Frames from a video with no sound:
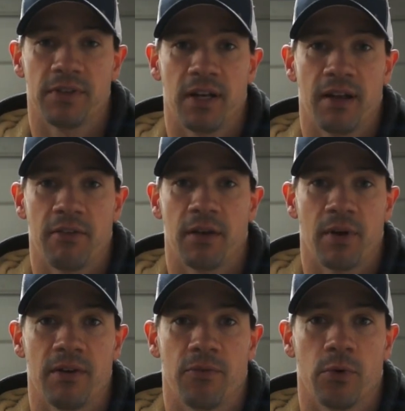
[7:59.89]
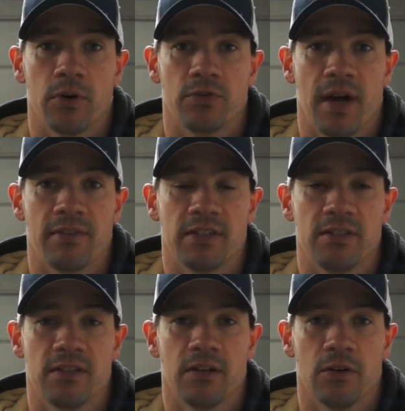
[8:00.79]
getting everything for driving
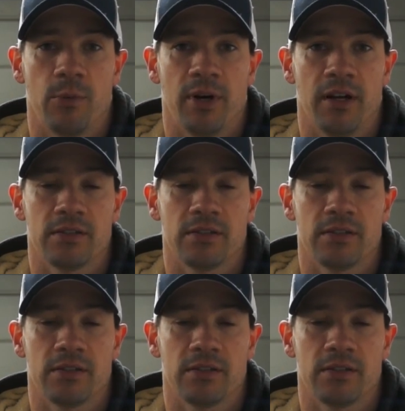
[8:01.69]
season here in Omaha.